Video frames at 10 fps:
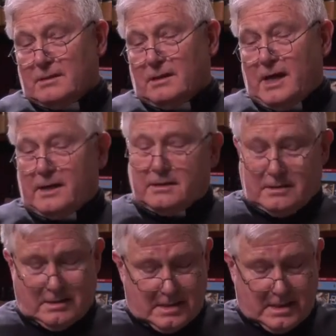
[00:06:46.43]
the
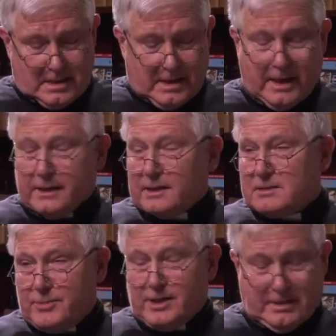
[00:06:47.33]
Latin and
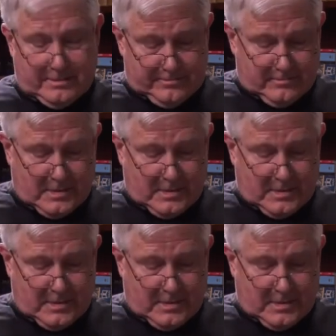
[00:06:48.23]
its meaning.